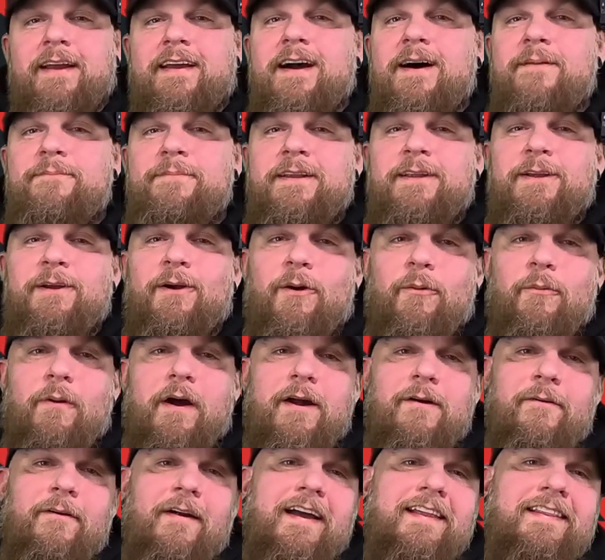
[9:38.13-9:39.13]
coming your
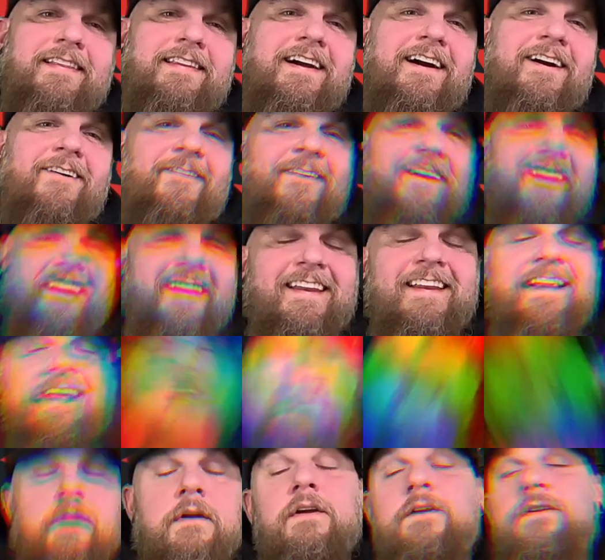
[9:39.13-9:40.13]
way right there, right?
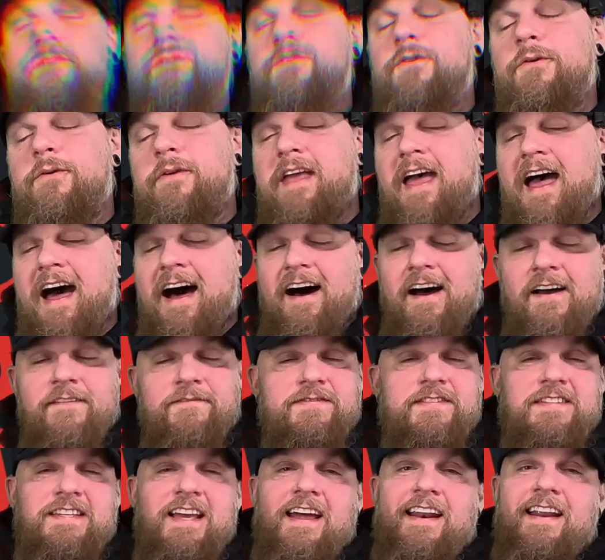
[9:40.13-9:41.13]
So yeah, I've
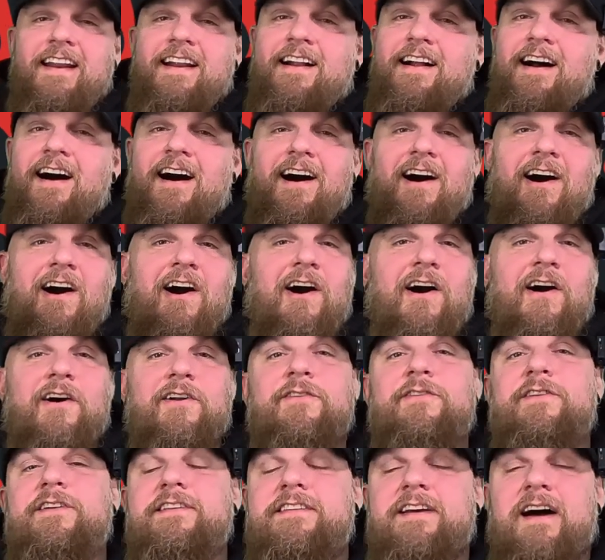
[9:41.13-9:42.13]
said it
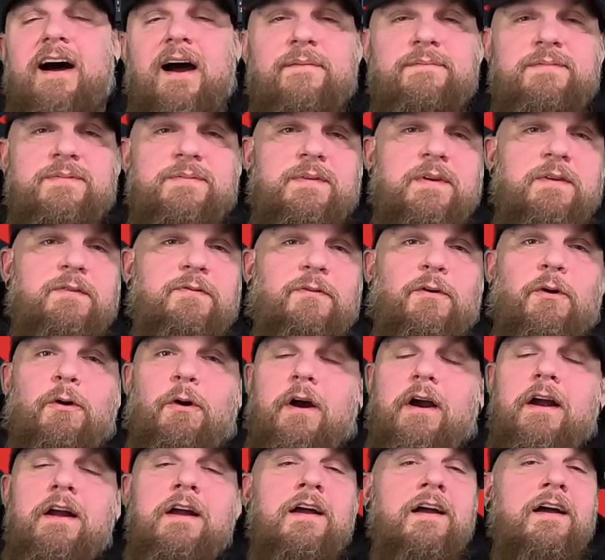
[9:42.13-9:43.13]
100 times
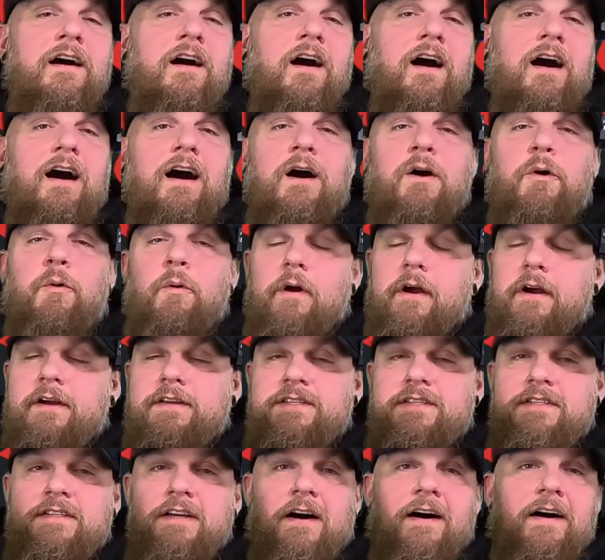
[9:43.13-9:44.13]
before.
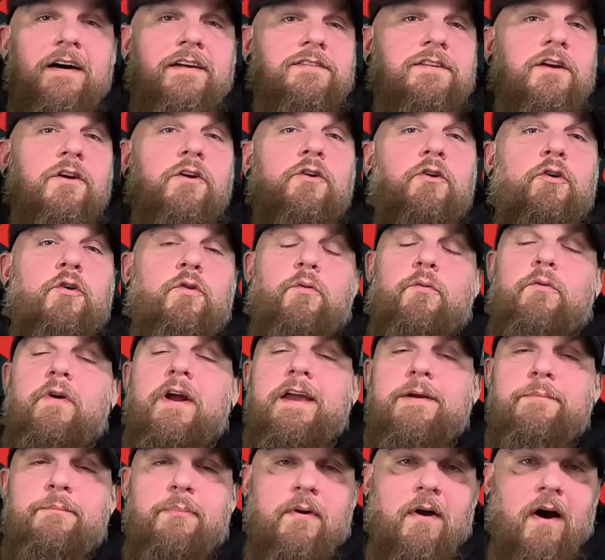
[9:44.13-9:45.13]
Hogworkz does
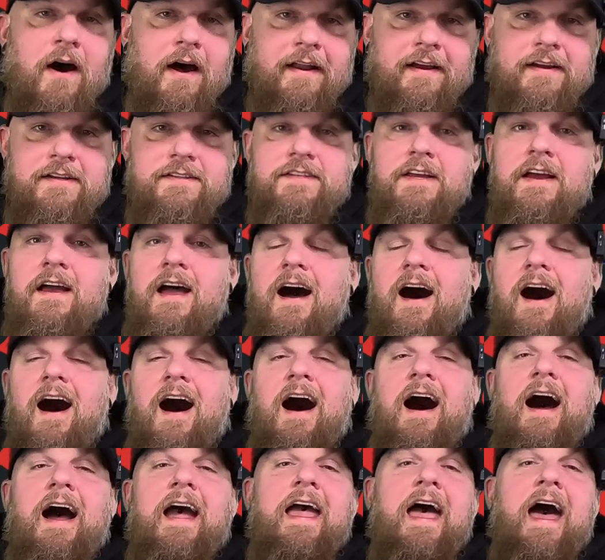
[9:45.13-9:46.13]
great products.
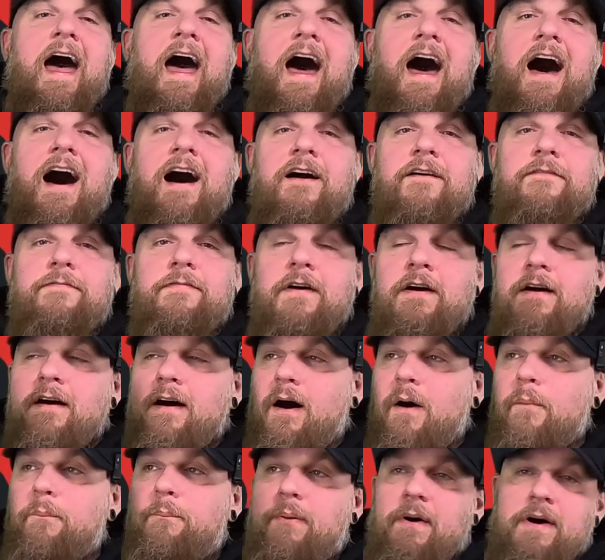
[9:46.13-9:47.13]
I have
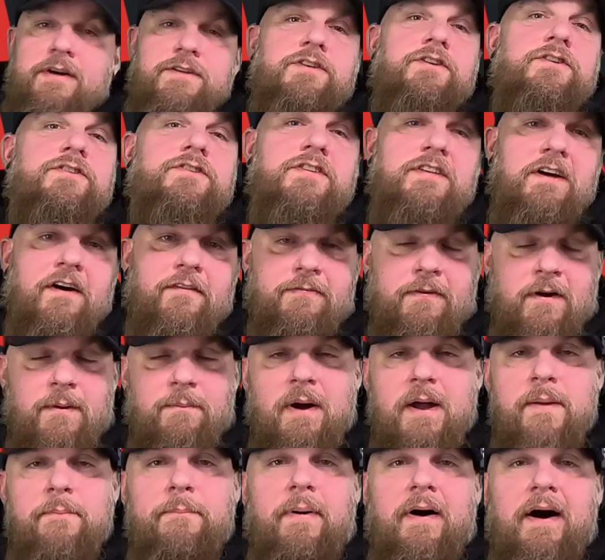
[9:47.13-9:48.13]
a bunch of stuff on
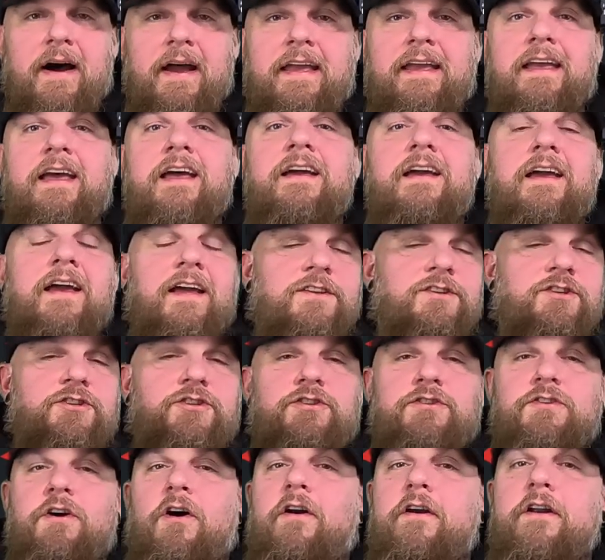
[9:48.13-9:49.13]
my bike. It
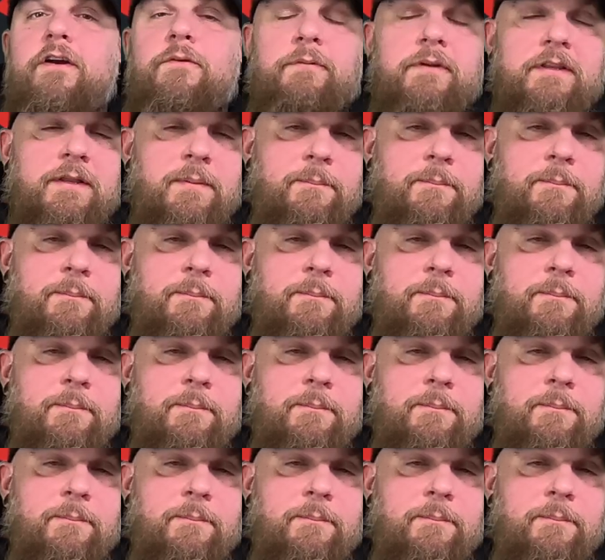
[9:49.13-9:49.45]
started with the